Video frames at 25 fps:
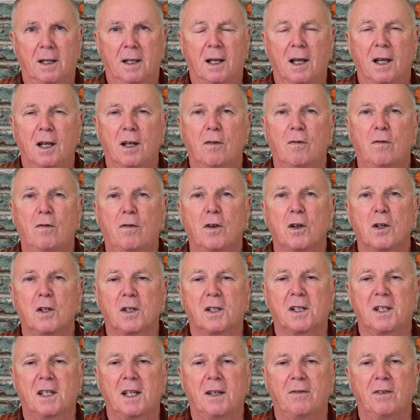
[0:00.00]
In verse
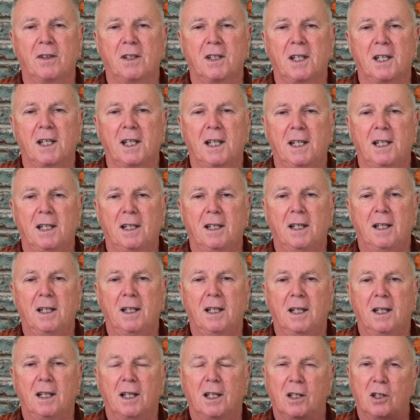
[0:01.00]
17,
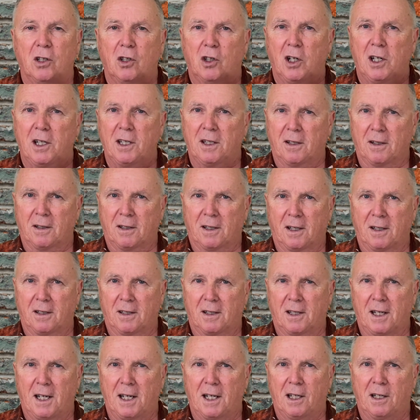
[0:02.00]
Jesus has
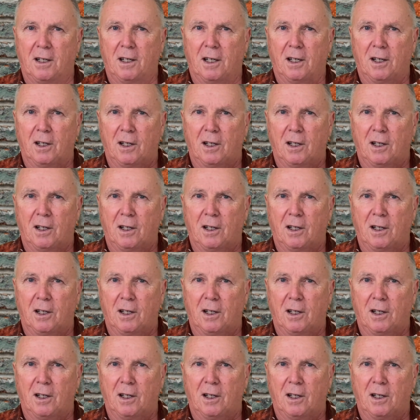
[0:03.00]
said,